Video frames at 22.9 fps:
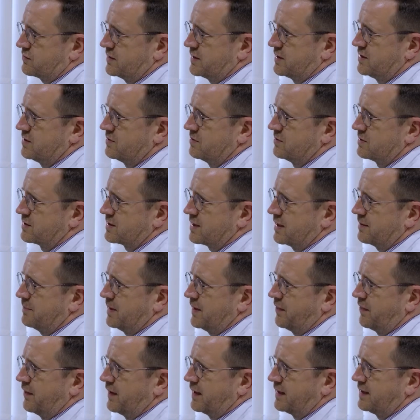reduce a little
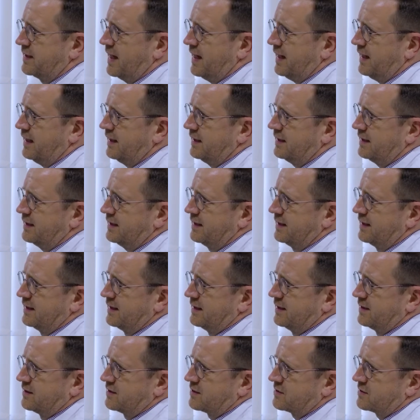bit the gain
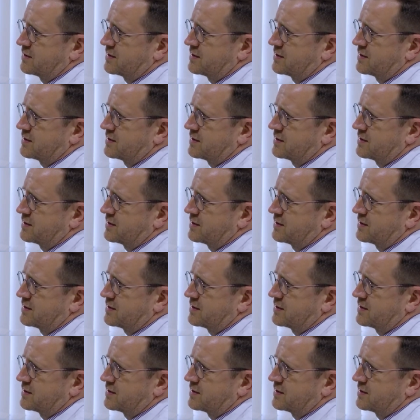to